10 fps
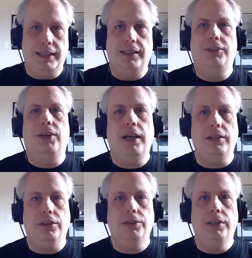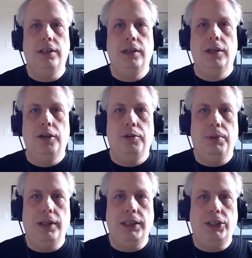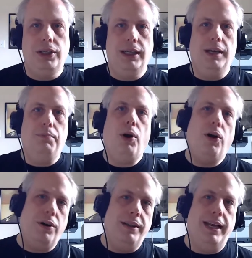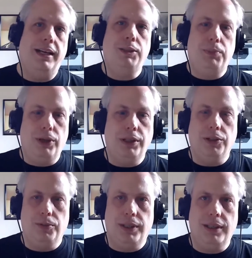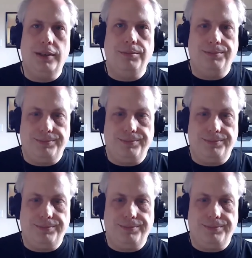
the designers, but at least you can get part of that experience with it.